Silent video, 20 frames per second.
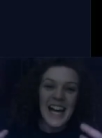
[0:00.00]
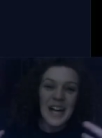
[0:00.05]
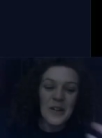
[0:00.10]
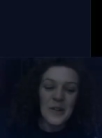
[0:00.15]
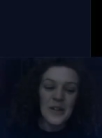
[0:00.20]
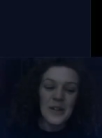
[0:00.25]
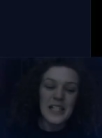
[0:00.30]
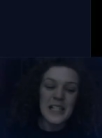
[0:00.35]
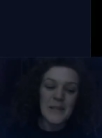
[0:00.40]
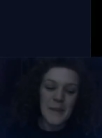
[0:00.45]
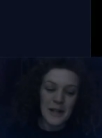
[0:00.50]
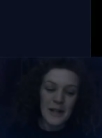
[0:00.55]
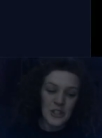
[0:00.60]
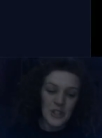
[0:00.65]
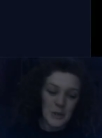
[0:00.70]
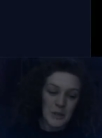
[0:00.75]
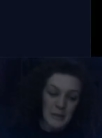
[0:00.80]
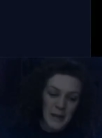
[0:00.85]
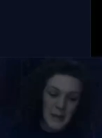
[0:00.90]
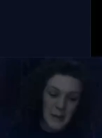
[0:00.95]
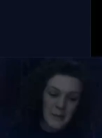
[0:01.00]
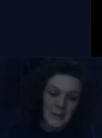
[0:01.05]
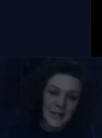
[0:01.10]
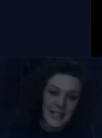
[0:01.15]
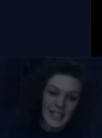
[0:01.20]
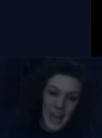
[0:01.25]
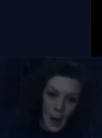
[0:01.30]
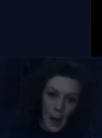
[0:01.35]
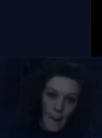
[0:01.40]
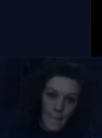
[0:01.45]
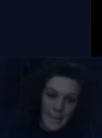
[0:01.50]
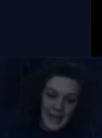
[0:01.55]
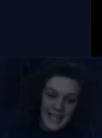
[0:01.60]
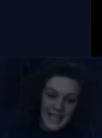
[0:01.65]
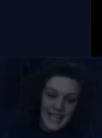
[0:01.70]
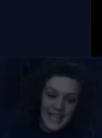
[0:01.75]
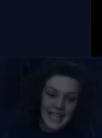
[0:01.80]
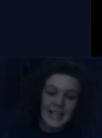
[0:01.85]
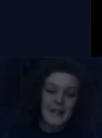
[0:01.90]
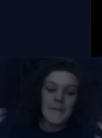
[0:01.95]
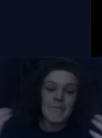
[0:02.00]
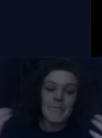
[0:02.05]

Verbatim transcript: I don't expect you to be able to tell me